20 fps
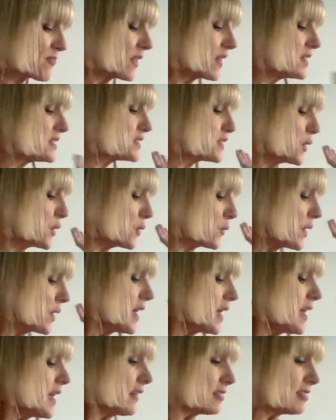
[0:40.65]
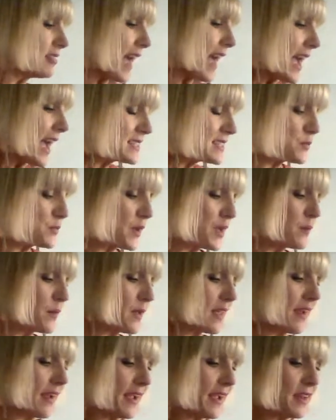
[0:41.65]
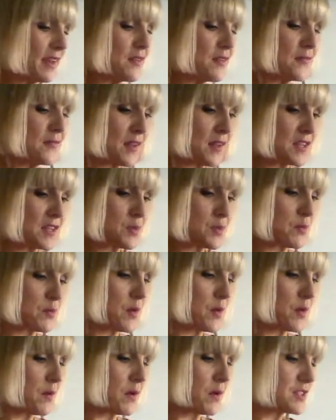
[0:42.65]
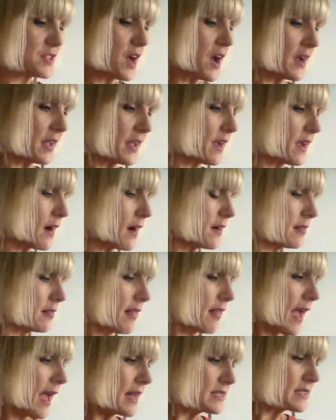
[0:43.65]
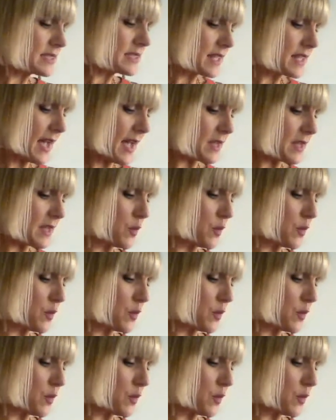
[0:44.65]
so last week we kind of finished when we were talking. Our last slide